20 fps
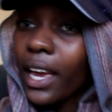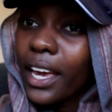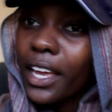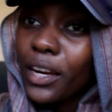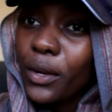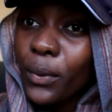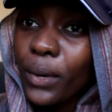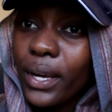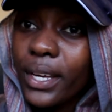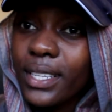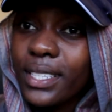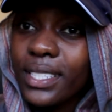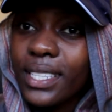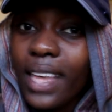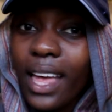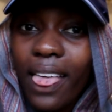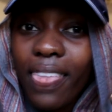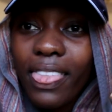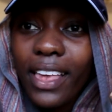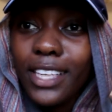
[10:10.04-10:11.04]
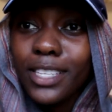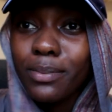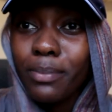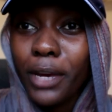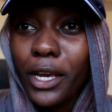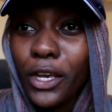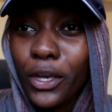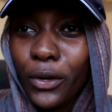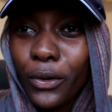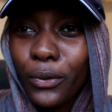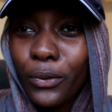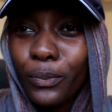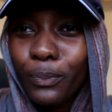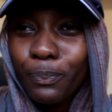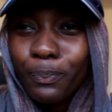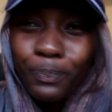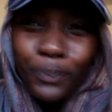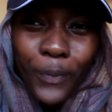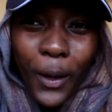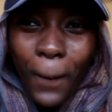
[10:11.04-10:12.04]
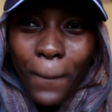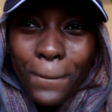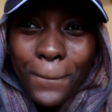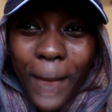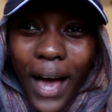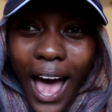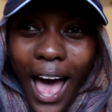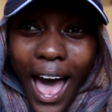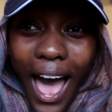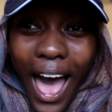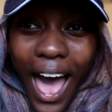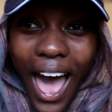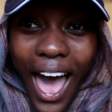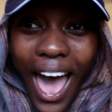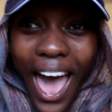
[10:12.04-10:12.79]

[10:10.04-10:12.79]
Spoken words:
Anyways, that's my cue. Bye!